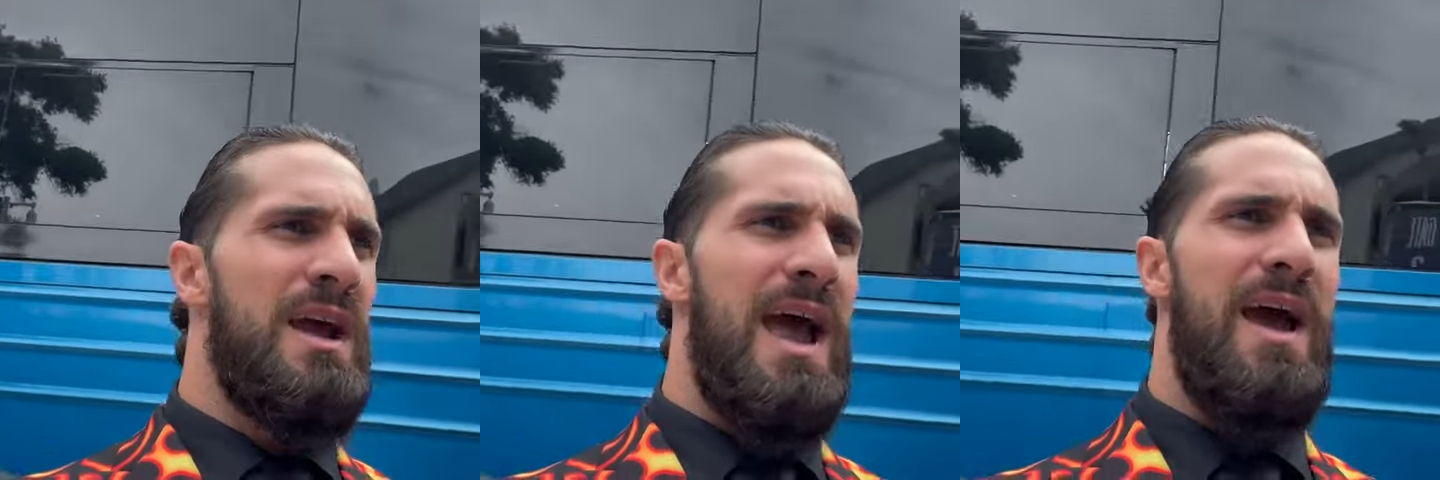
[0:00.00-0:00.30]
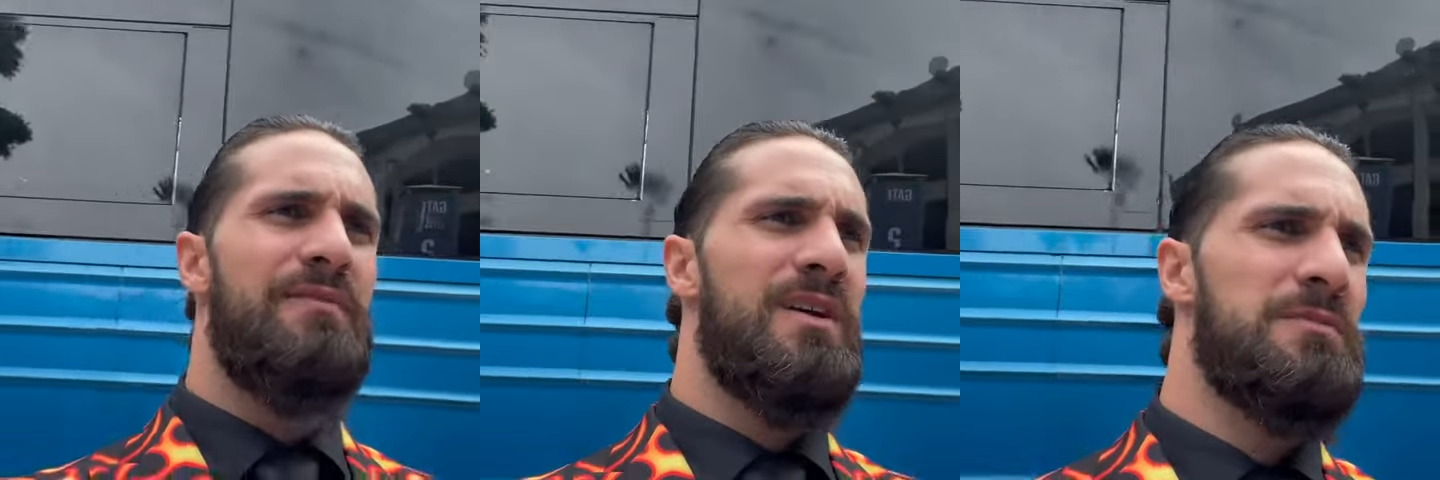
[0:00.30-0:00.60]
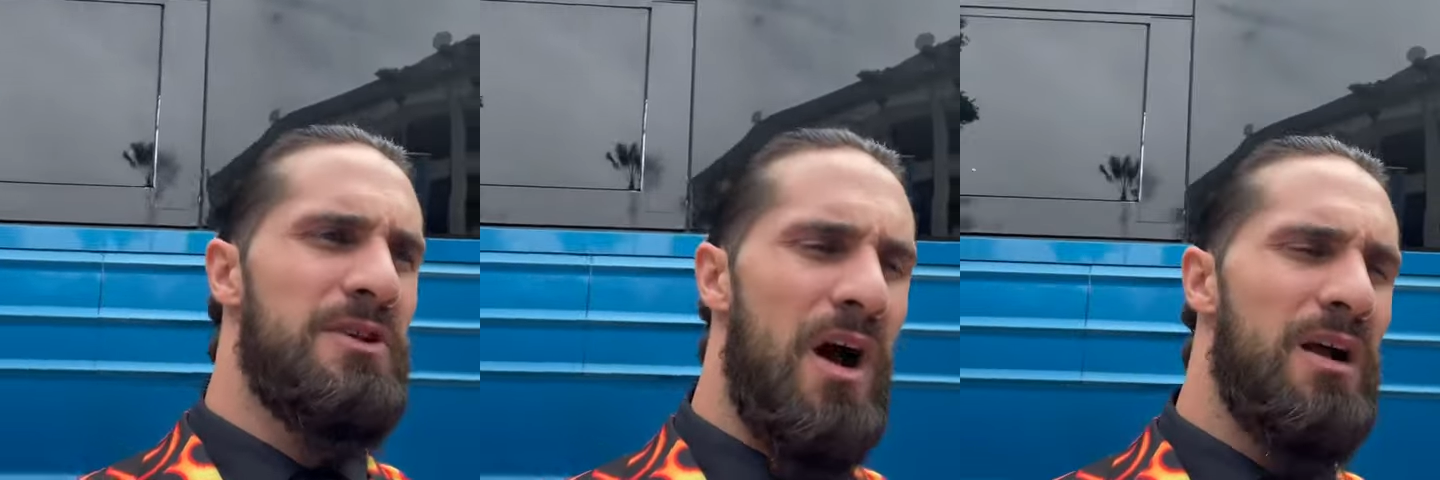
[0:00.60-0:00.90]
have
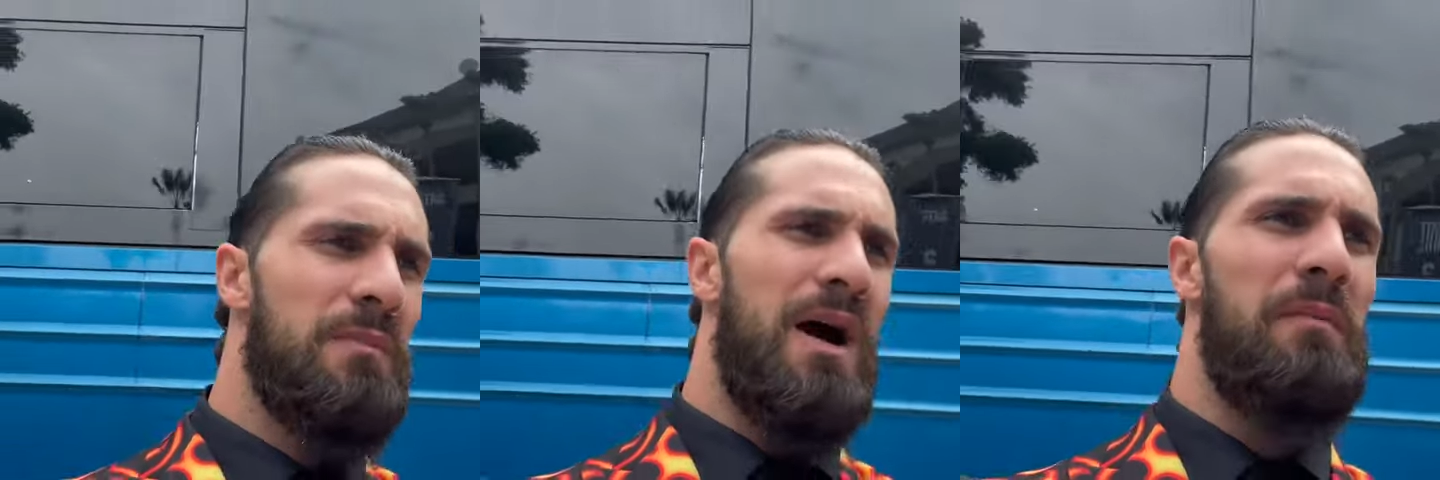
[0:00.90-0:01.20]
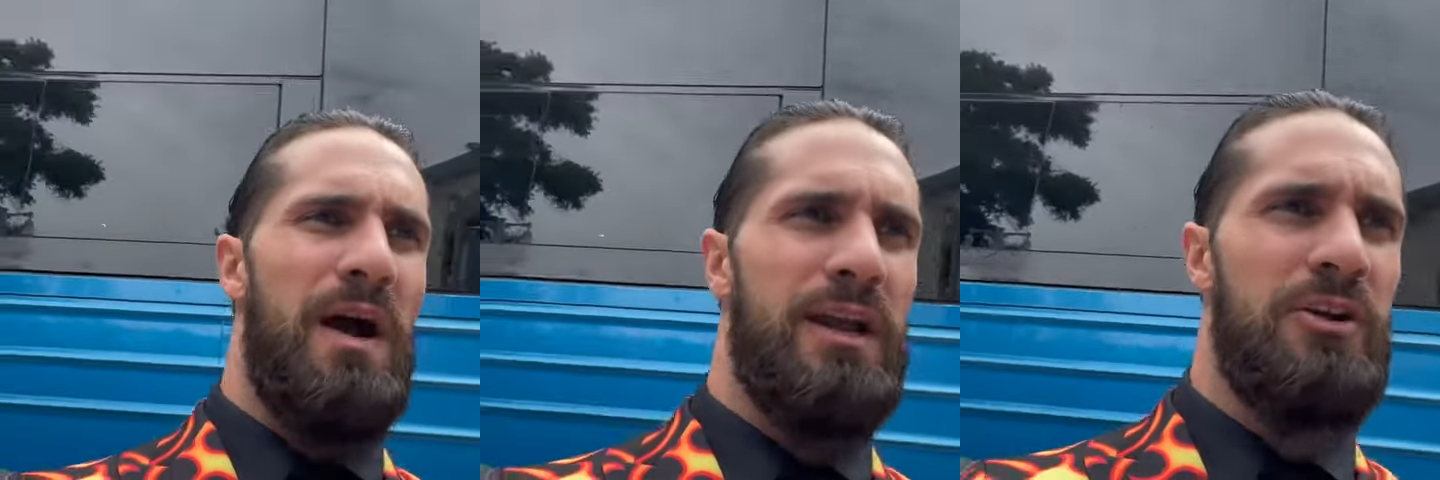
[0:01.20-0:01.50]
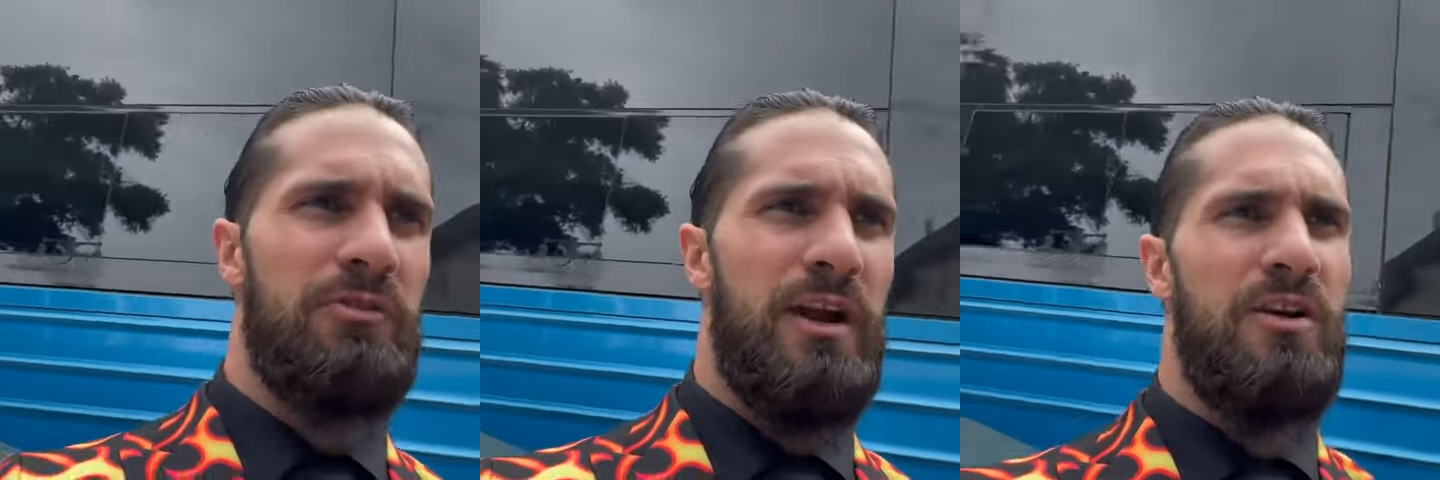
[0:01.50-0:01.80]
them talk about my
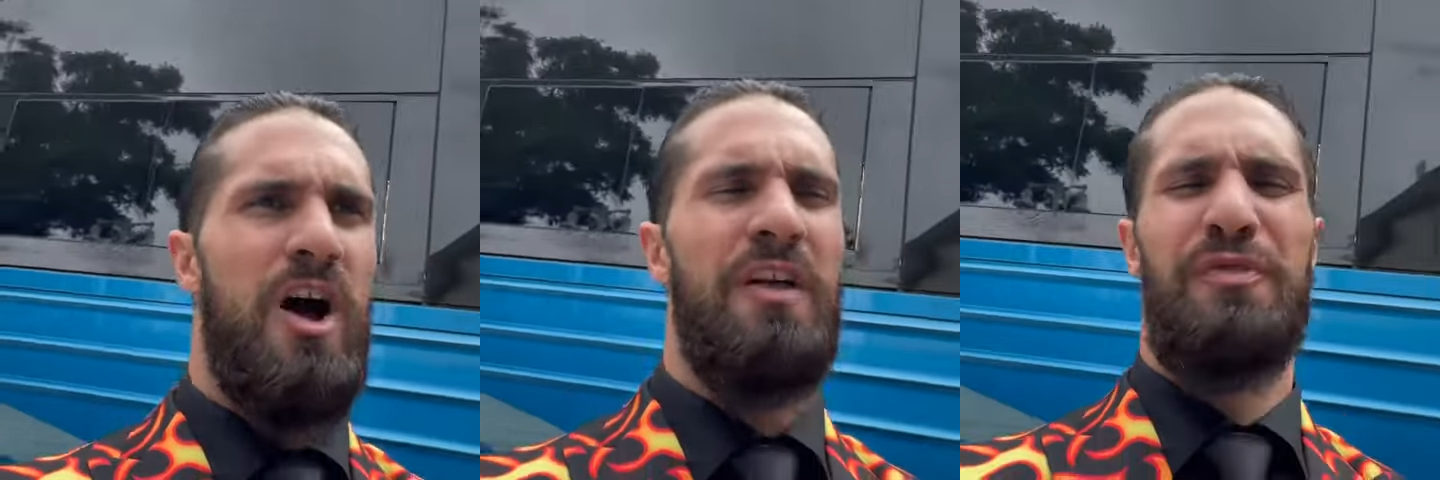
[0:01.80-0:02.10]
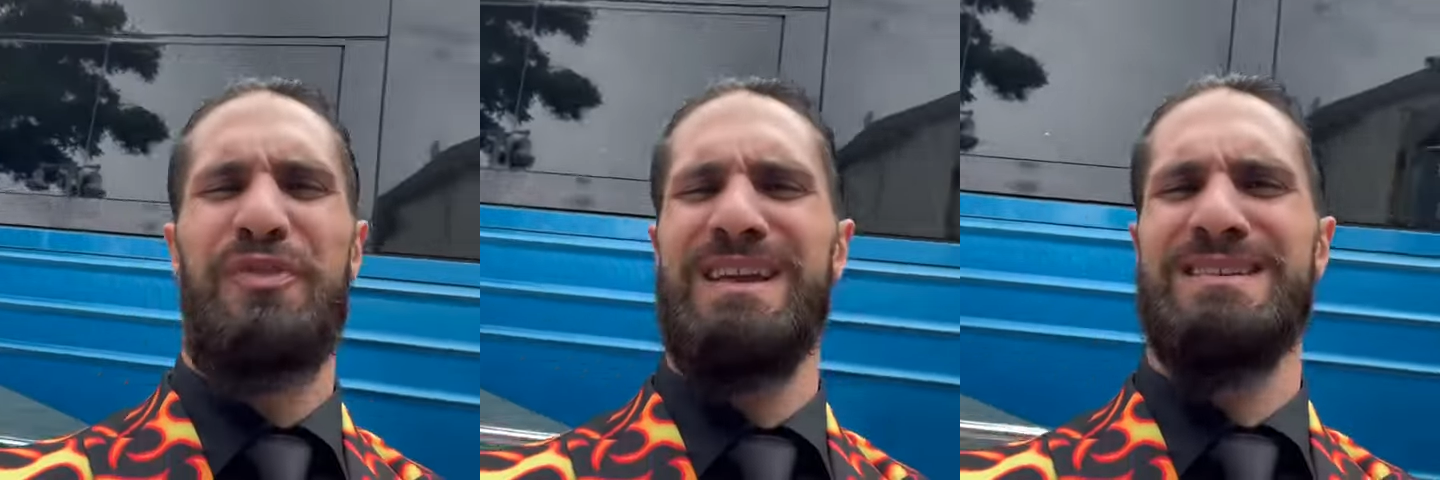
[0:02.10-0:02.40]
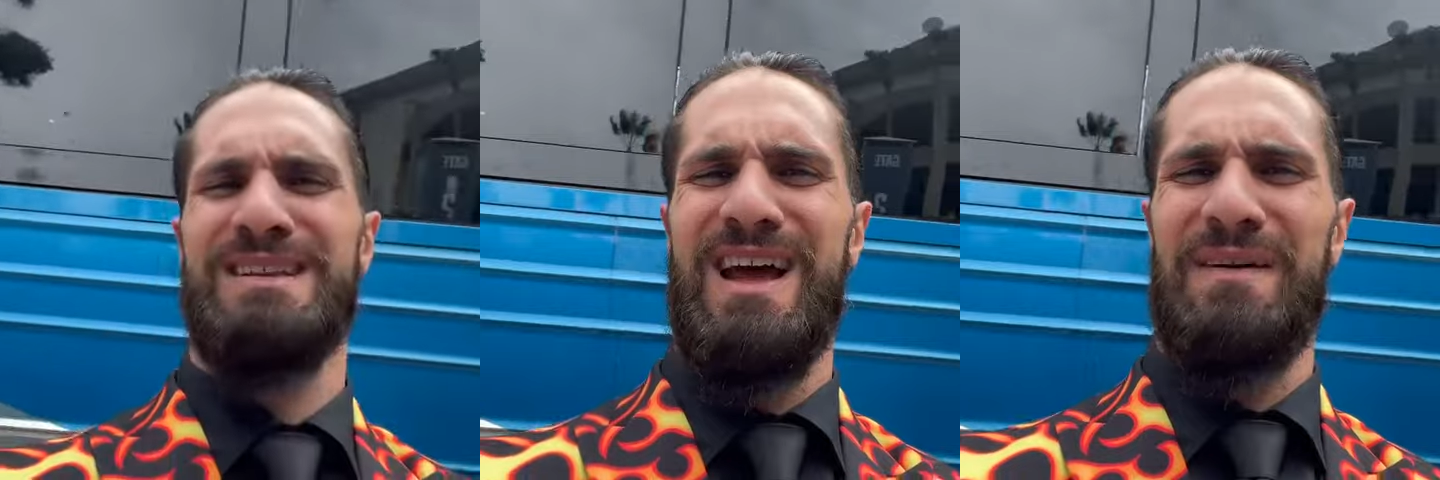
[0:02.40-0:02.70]
career and all the
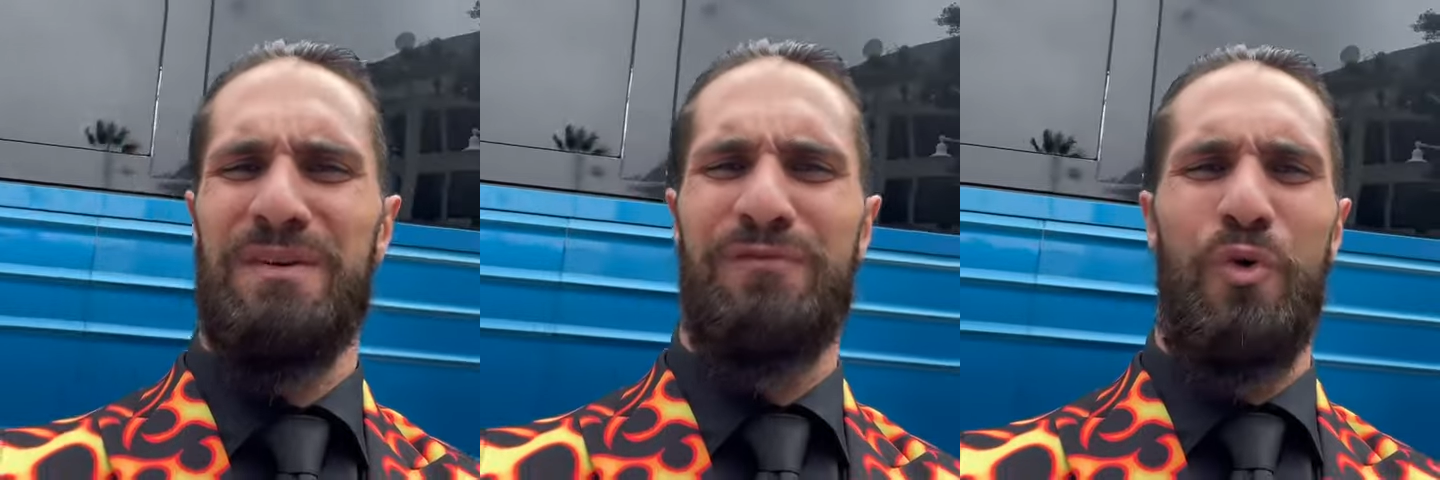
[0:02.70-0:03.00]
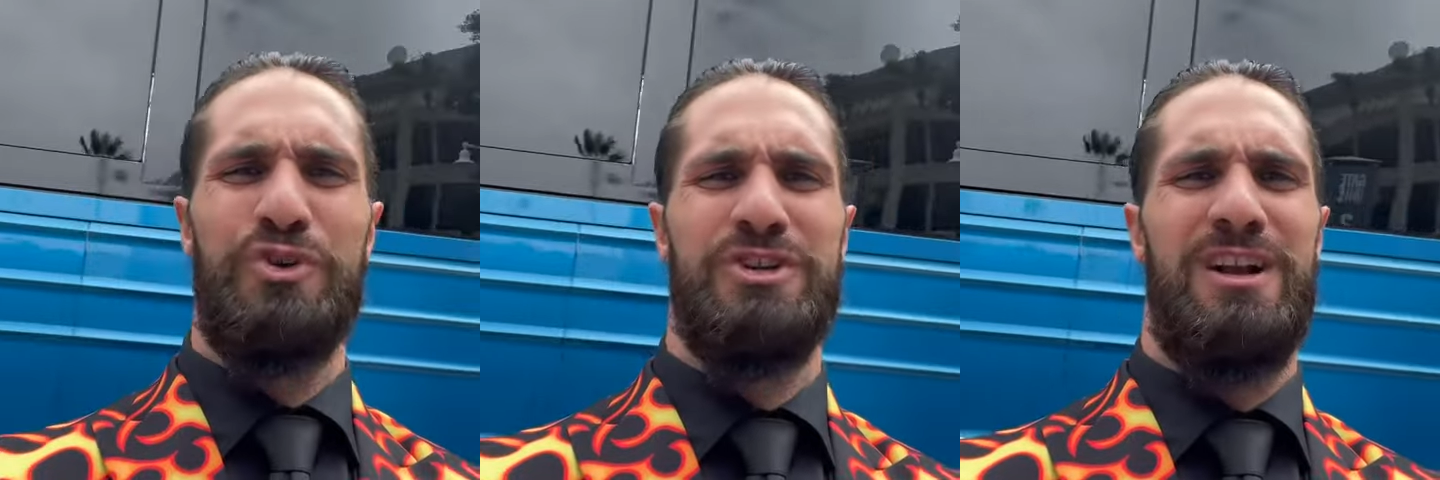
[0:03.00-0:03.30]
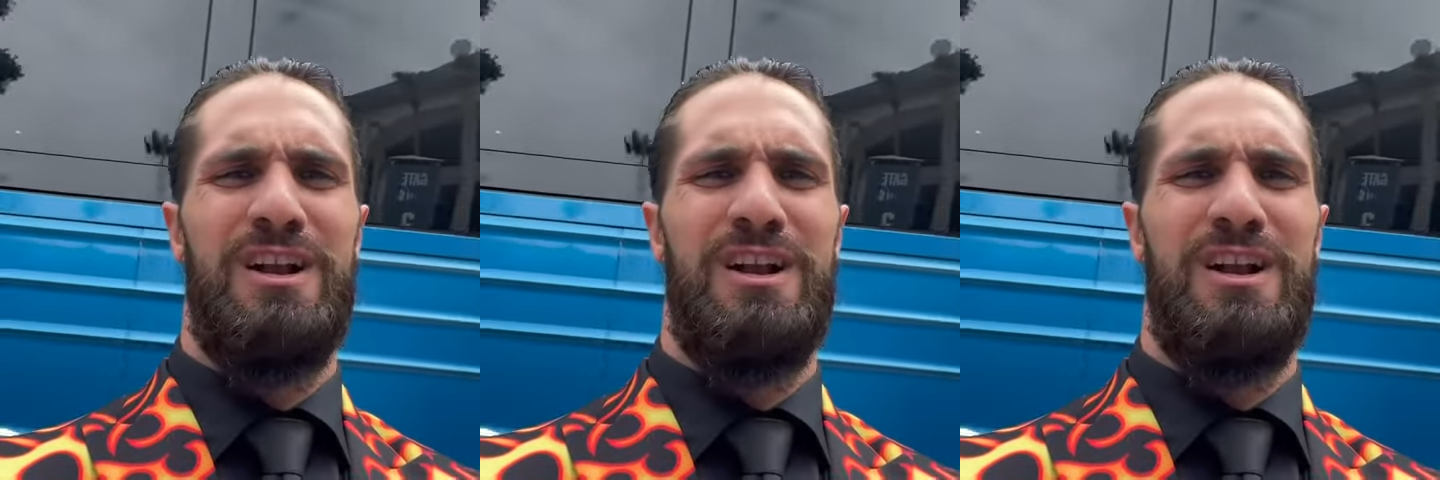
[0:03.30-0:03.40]
things that I've been fortunate